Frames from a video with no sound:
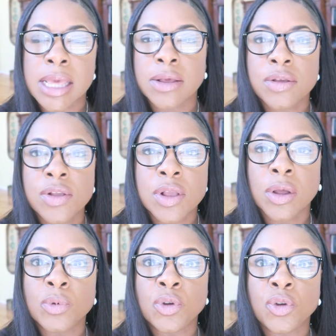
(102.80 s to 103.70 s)
is,
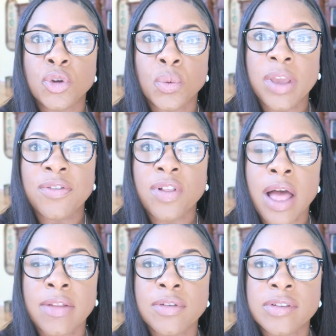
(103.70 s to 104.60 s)
do we
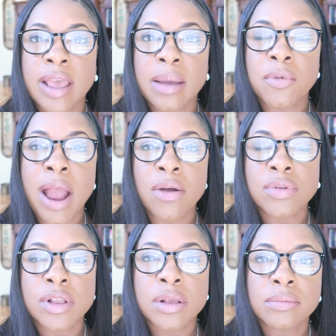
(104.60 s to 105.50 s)
fly the same
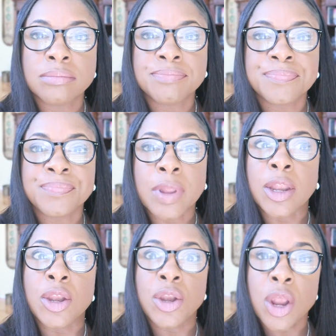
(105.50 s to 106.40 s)
routes?
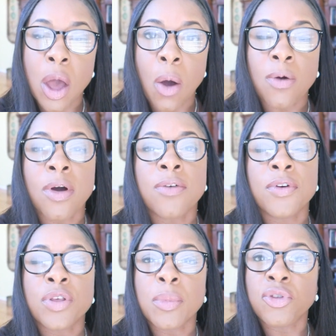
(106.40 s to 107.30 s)
No.
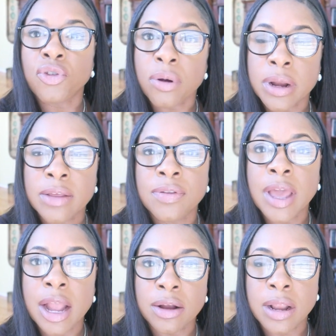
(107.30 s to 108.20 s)
For the majority of
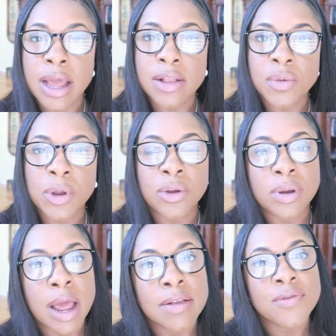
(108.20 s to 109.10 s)
the airlines, we do
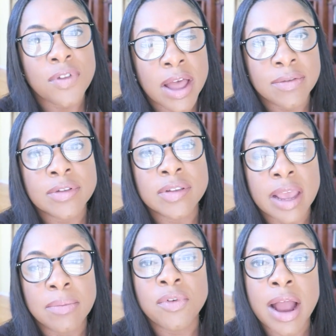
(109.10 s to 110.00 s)
not fly the
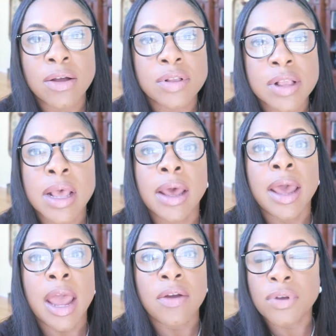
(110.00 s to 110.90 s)
same routes
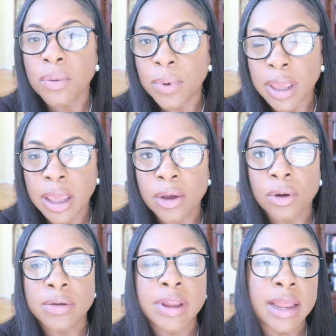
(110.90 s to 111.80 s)
every week
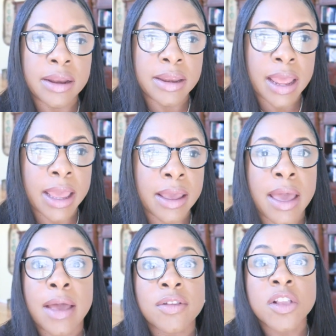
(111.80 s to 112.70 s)
or day to day,
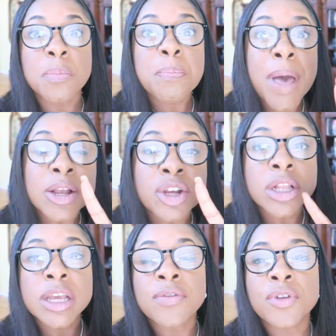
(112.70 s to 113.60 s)

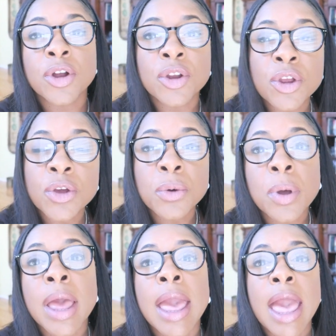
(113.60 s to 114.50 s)
especially if you're
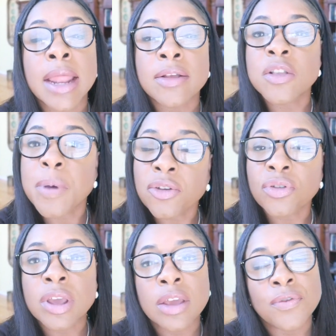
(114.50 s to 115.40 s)
new and
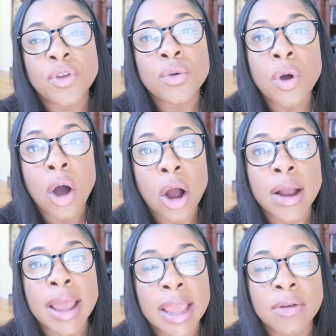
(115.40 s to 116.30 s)
especially if you
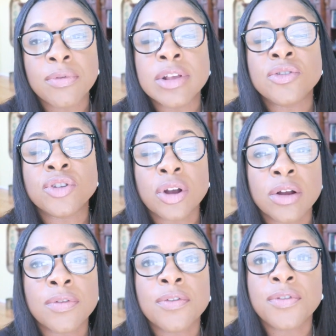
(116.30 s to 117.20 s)
are a
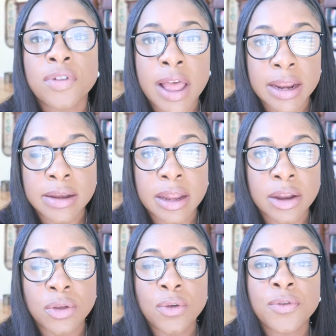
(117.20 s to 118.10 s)
reserve flight
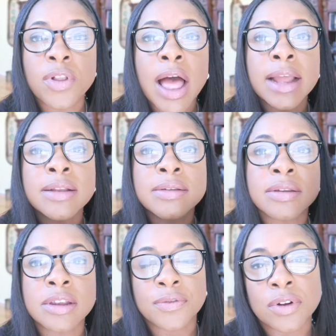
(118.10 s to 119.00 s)
attendant. You fly
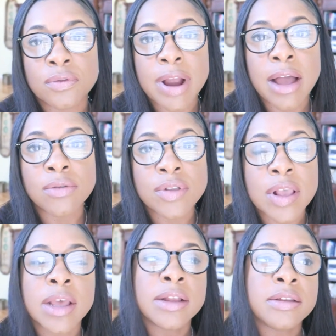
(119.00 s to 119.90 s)
different
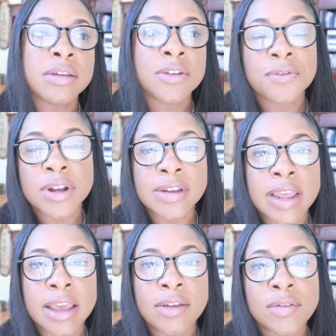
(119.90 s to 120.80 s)
routes, different
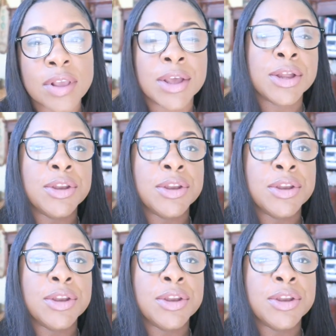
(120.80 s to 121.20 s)
days,